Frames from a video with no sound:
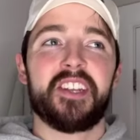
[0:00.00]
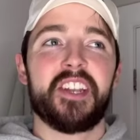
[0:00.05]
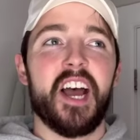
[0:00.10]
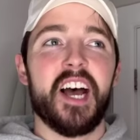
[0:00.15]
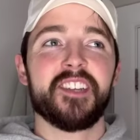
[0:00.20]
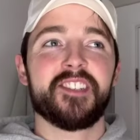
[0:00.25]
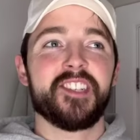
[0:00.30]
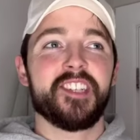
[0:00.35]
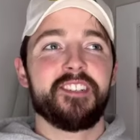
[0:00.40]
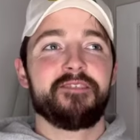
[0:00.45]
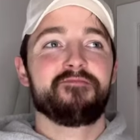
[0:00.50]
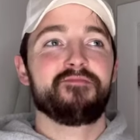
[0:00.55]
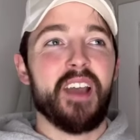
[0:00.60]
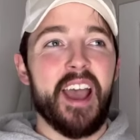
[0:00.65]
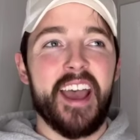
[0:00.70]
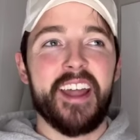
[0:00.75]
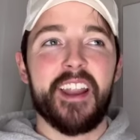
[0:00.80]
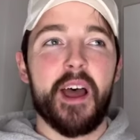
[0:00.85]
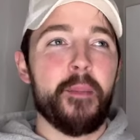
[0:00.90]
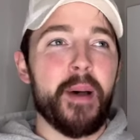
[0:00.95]
doesn't,
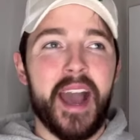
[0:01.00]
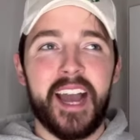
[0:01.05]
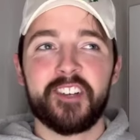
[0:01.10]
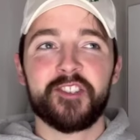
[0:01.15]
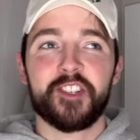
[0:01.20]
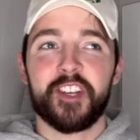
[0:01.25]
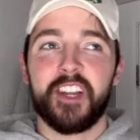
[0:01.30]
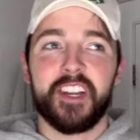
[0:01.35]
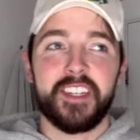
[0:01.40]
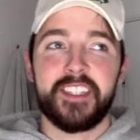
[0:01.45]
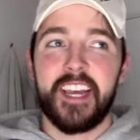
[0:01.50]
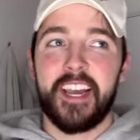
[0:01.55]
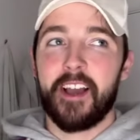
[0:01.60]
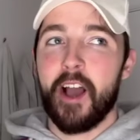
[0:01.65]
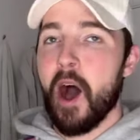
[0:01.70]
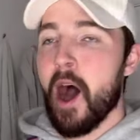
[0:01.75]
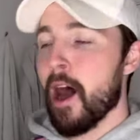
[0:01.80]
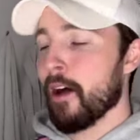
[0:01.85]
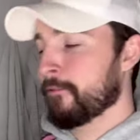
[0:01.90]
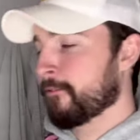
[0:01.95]
and I'm actually going to
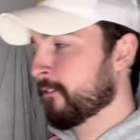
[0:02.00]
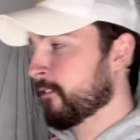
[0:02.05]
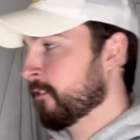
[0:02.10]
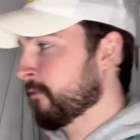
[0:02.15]
take off.